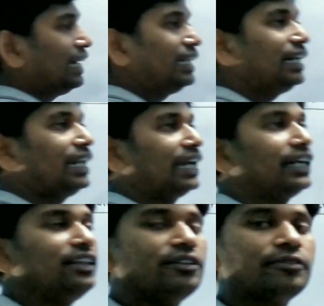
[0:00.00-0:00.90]
critical
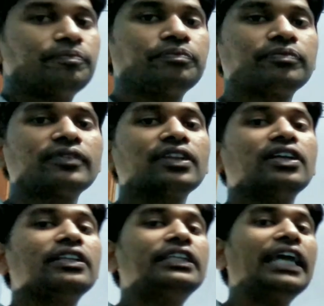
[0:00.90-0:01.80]
angle,
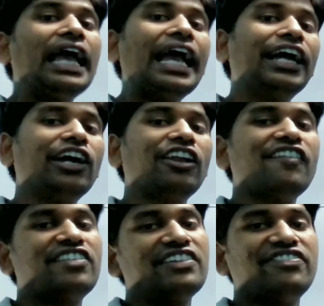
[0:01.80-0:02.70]
the angle
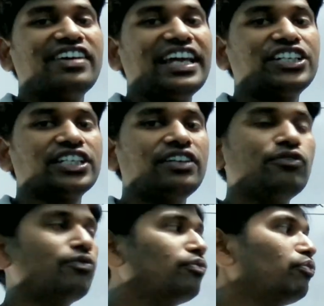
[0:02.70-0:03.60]
of
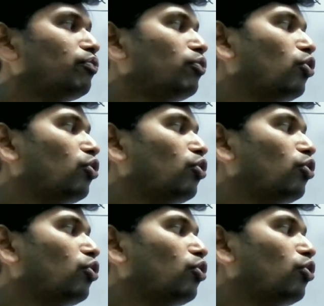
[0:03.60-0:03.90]
refraction,